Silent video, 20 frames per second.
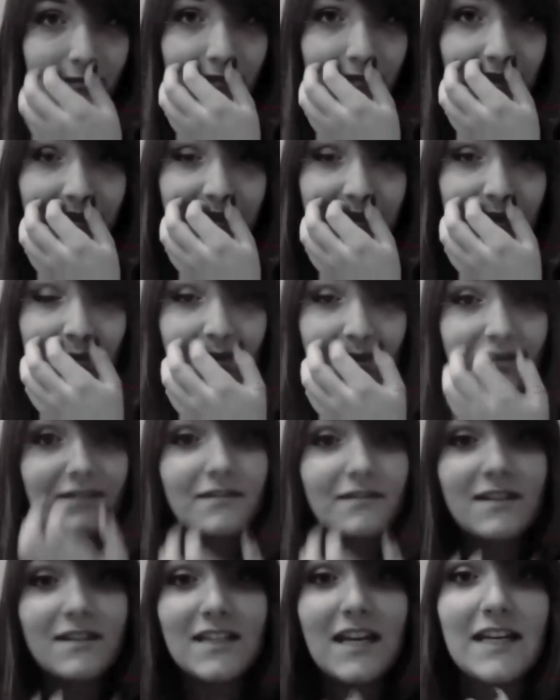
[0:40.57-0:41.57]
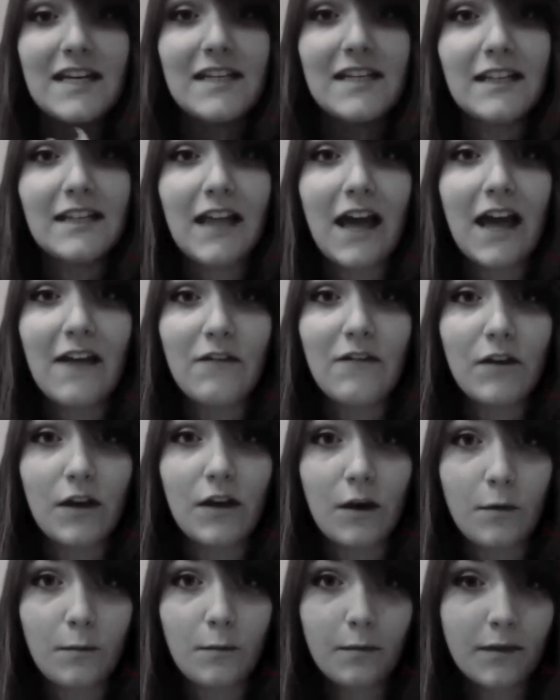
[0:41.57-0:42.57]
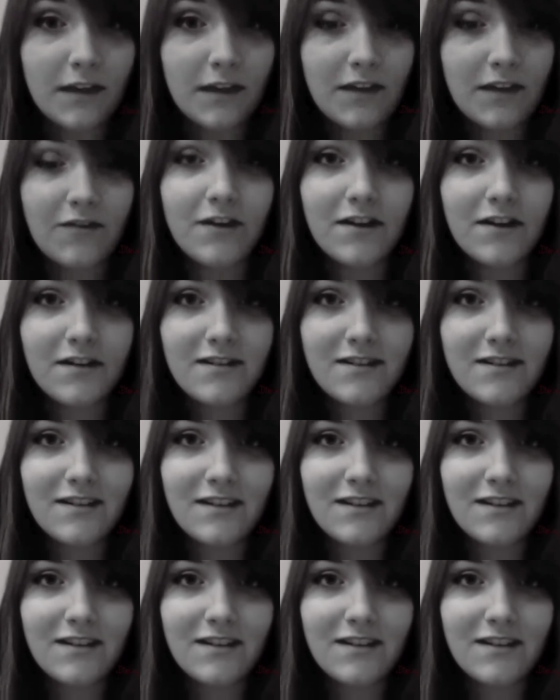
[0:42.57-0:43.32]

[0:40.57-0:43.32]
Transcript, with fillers: That's how it stays alive, you know, believers.